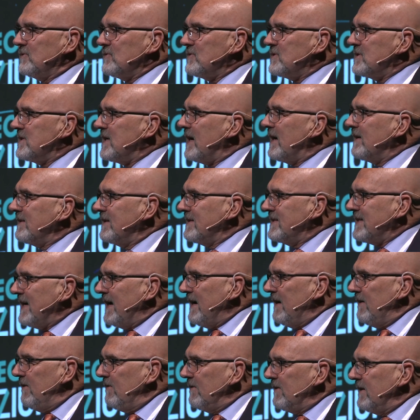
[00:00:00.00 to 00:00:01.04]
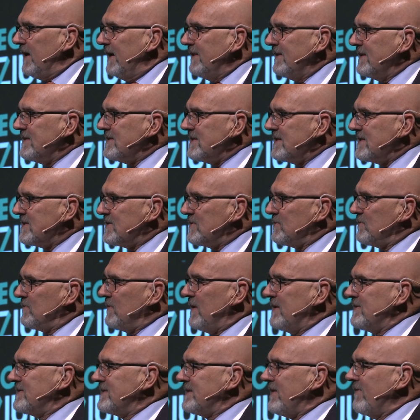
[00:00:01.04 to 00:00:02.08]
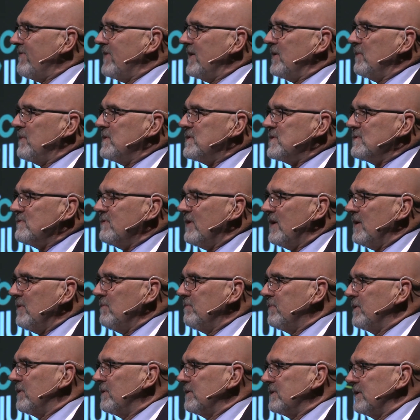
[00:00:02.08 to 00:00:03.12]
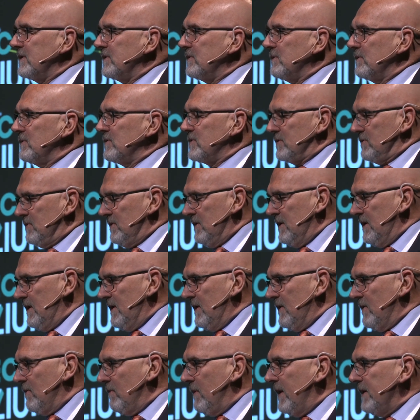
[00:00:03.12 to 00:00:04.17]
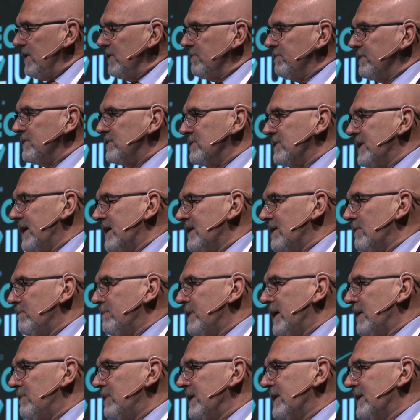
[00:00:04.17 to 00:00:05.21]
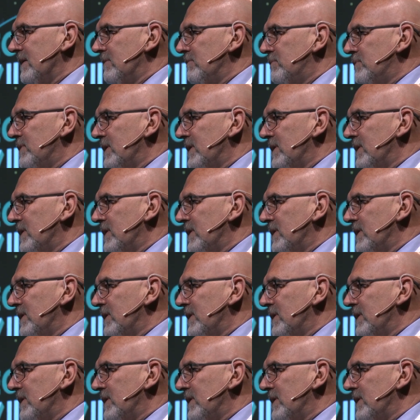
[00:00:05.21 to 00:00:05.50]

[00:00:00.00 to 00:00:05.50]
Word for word: to start the dialogue. And this is what, something which is very important also. When you put together public and